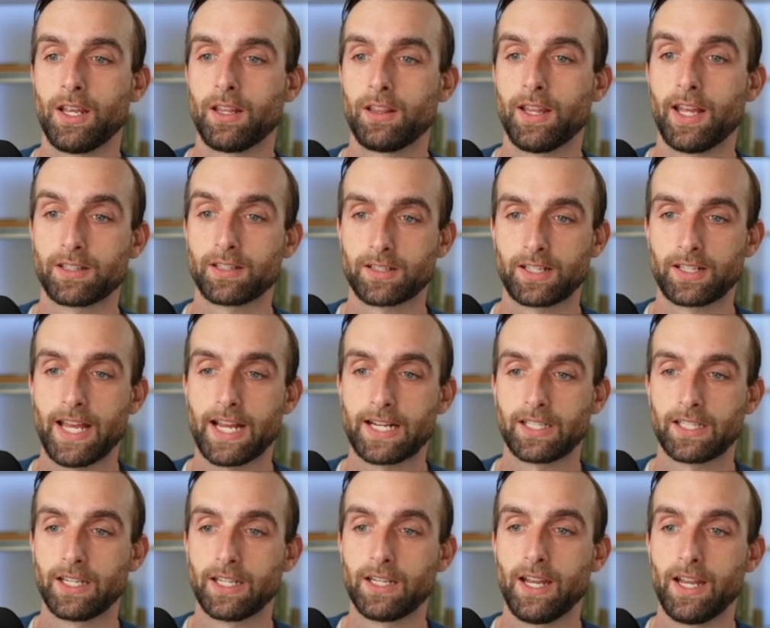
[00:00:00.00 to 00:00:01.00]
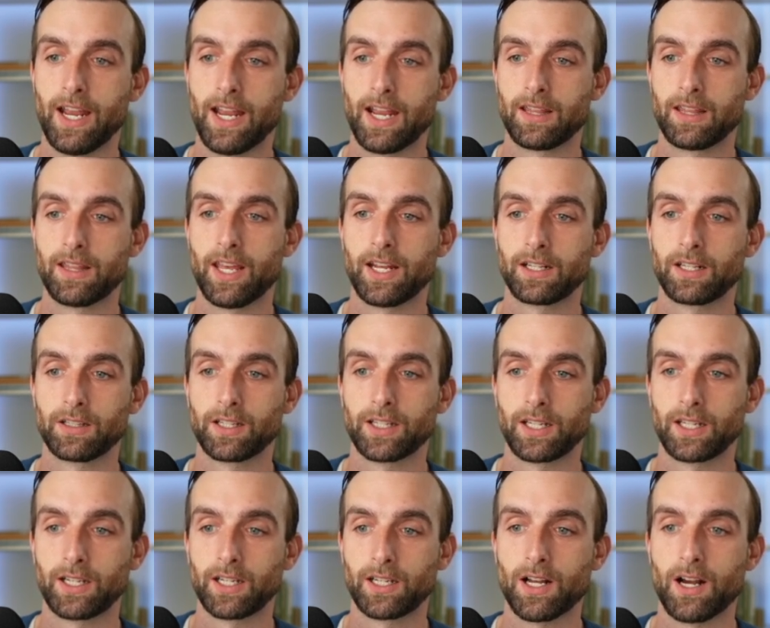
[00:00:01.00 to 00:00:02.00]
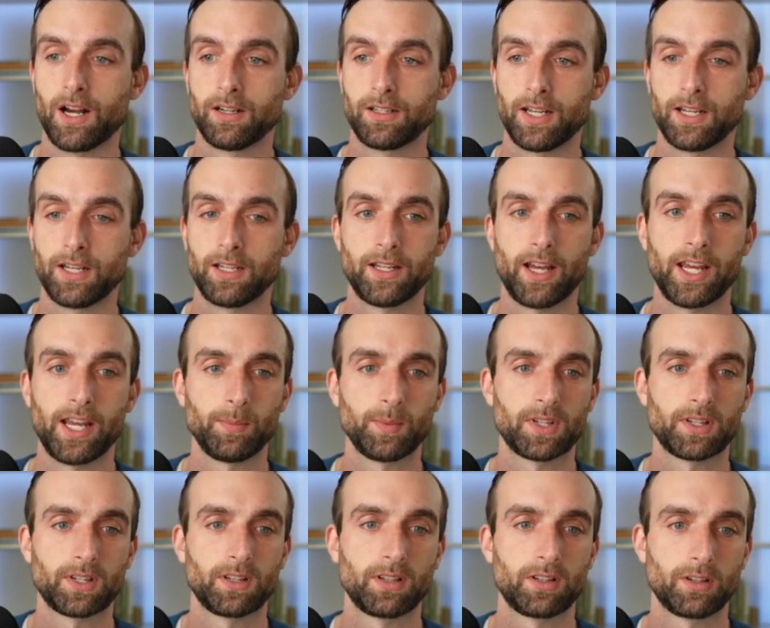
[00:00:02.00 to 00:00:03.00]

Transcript: that's connected and then clicking content types.